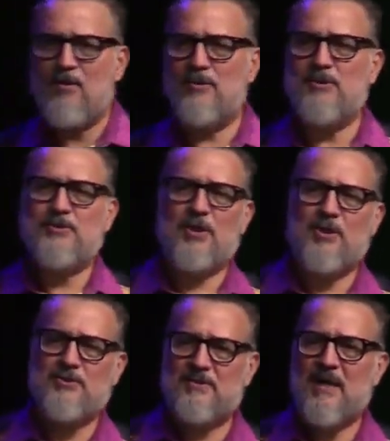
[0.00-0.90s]
not going to
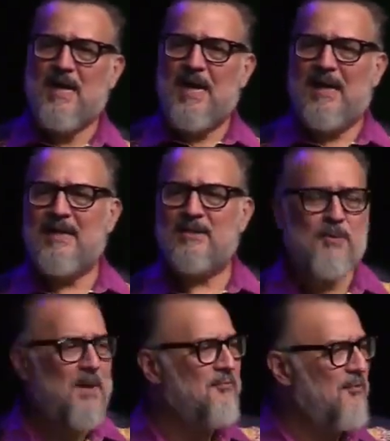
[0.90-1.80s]
church. And, and
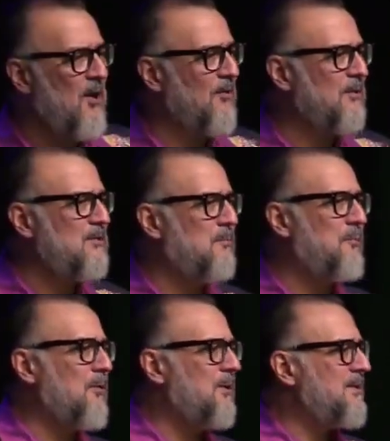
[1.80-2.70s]
that's why Pharr is the
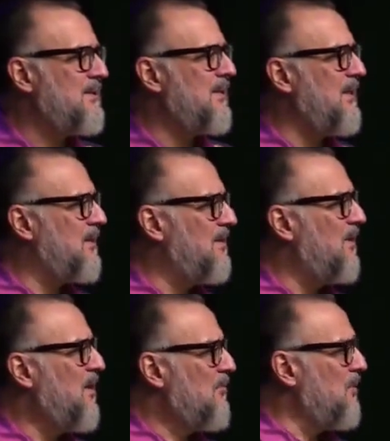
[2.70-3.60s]
poorest city. And
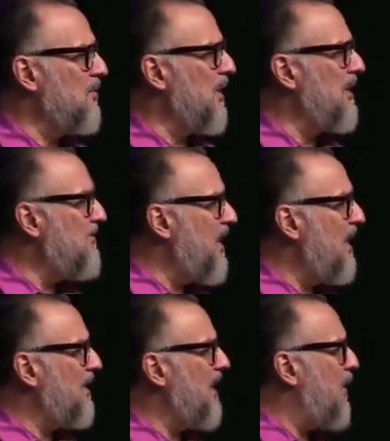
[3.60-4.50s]
the Rio Grande
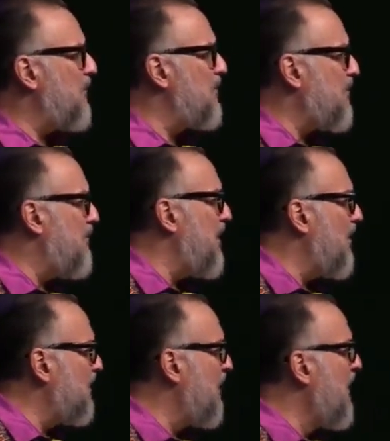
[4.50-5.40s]
Valley happens to be
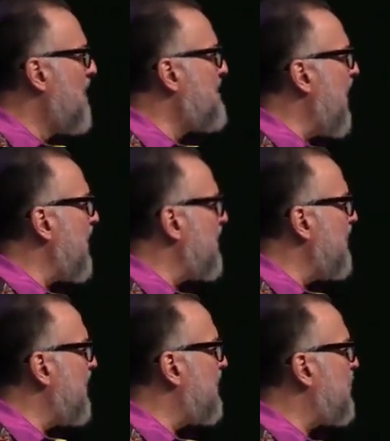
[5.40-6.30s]
on the
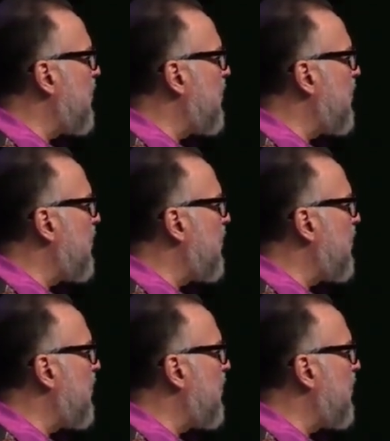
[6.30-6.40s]
bottom of the,